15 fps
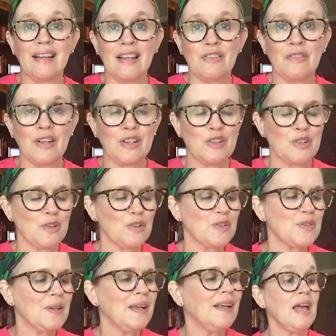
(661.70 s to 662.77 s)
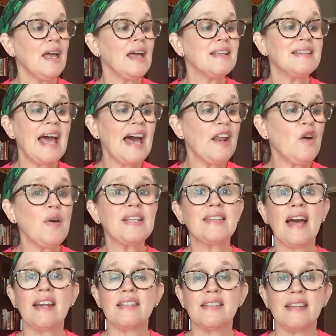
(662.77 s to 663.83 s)
adventures. Dad always
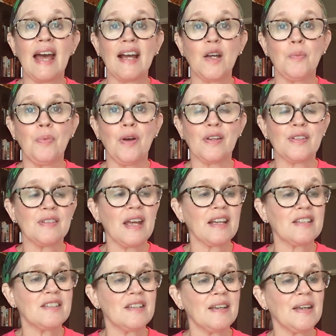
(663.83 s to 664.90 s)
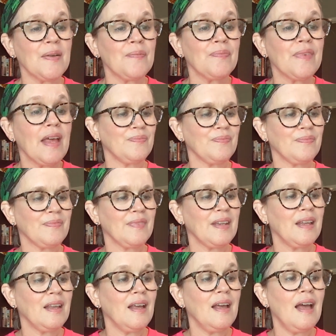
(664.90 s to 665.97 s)
had a stack of books next to him
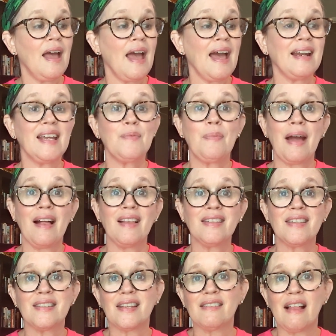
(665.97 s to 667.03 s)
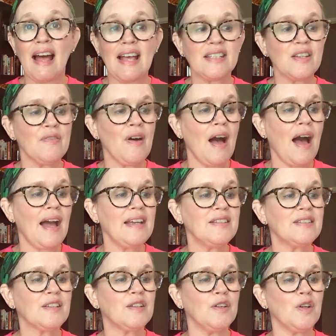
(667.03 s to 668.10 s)
and he balances a glass of
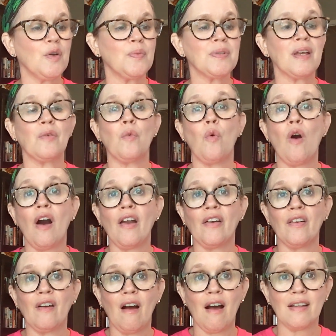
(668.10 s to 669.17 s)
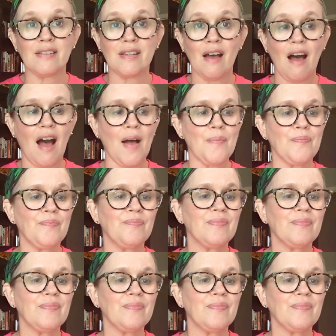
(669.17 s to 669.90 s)
ice cubes and water on top.